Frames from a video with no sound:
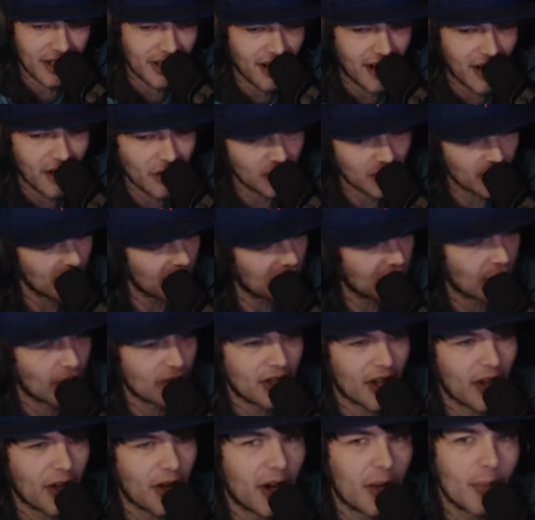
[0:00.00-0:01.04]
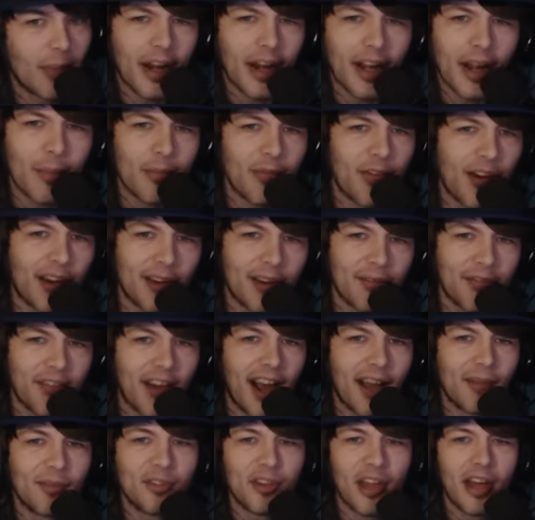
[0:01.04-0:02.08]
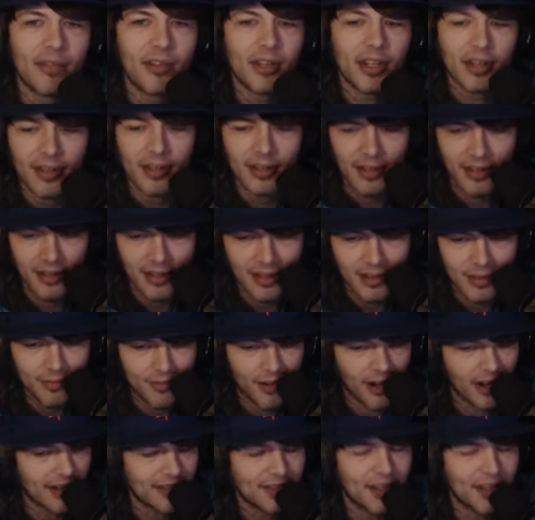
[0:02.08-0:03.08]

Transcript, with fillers: get out of this. I'm gonna start telling everybody I'm fucking five seven. Fucking